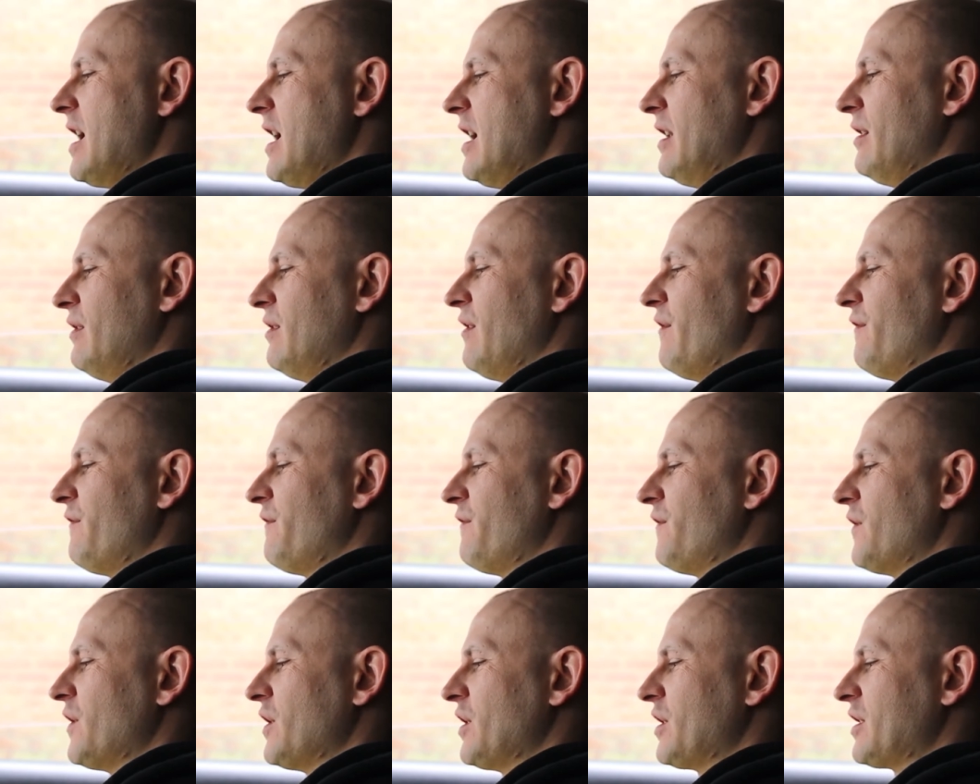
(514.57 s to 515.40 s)
in the
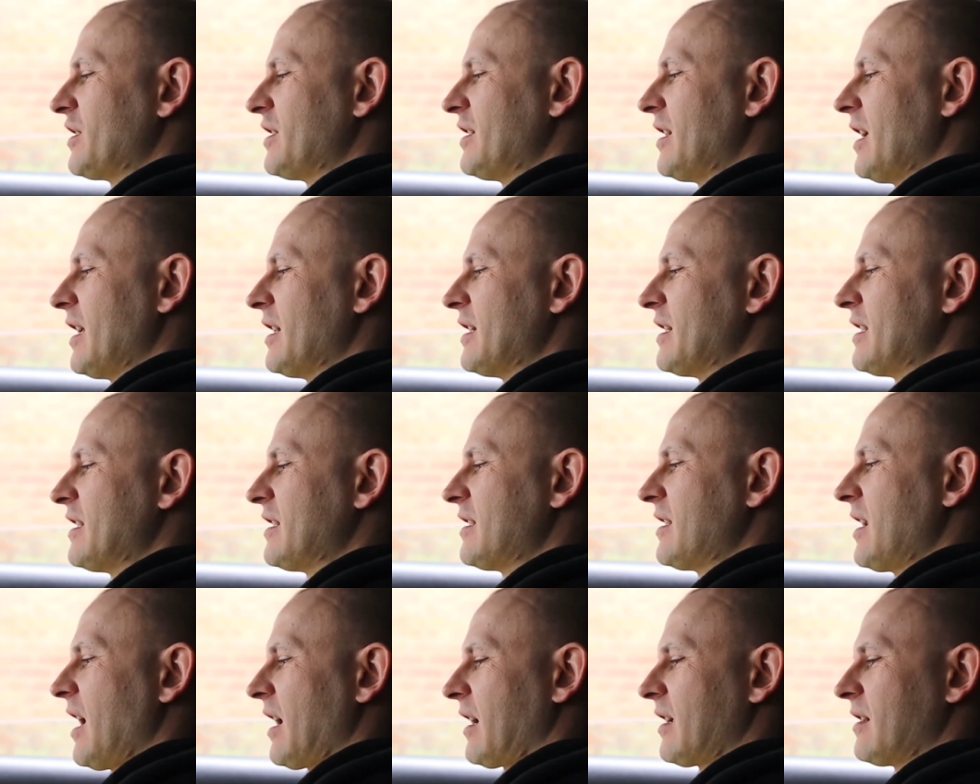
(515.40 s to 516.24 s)
first 10
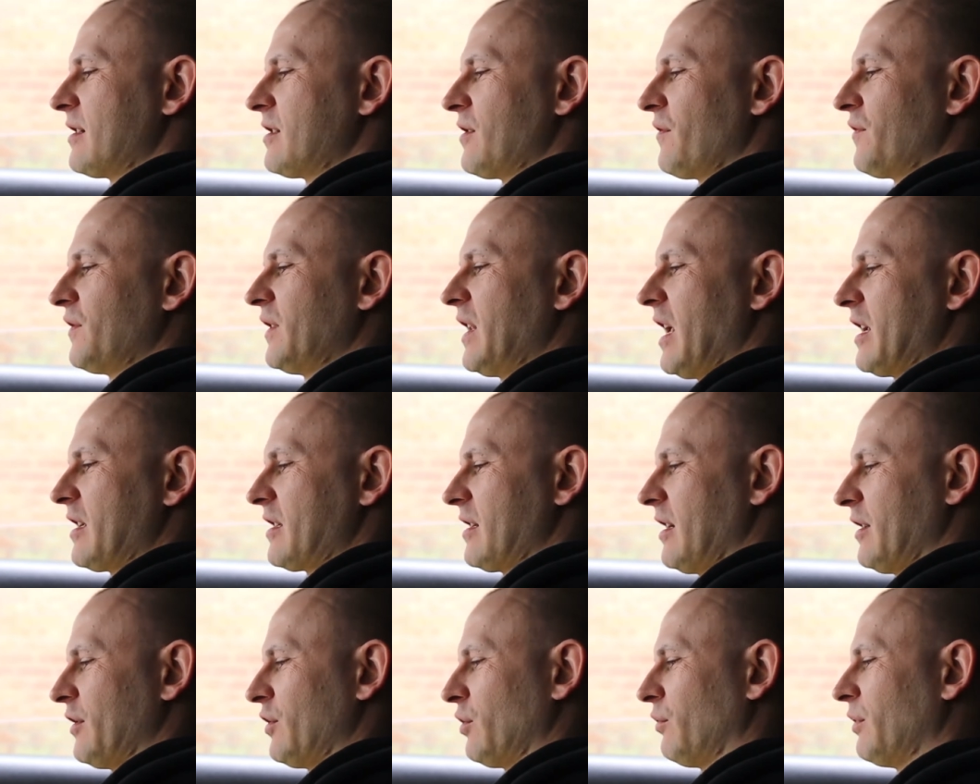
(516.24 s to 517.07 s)
seconds of
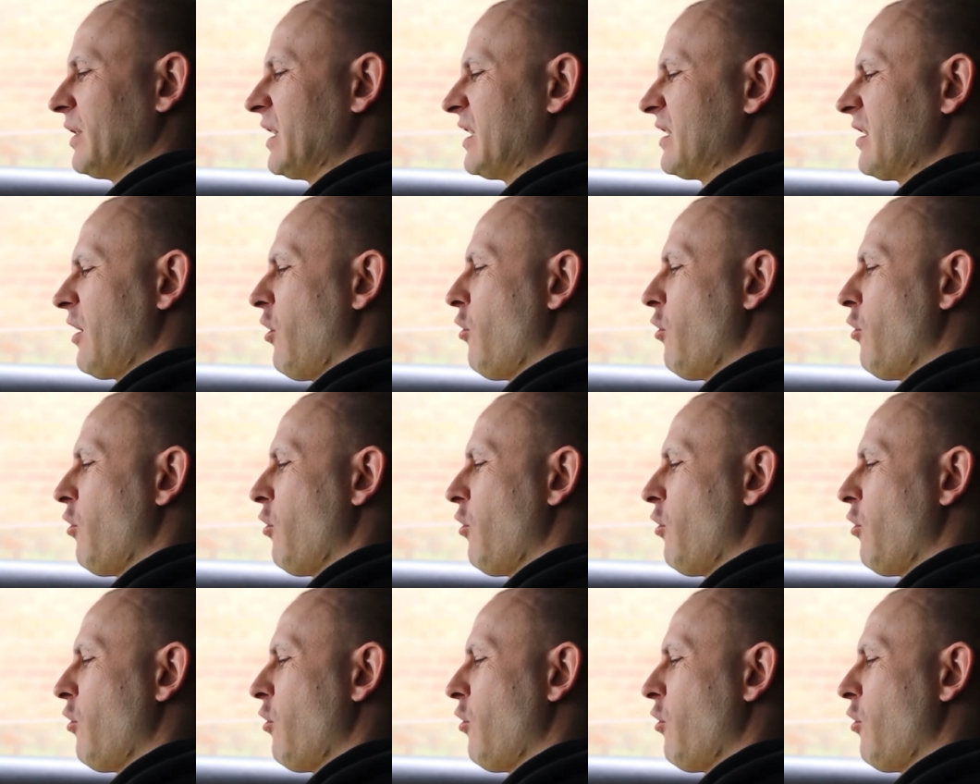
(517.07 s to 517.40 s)
Tesla tree's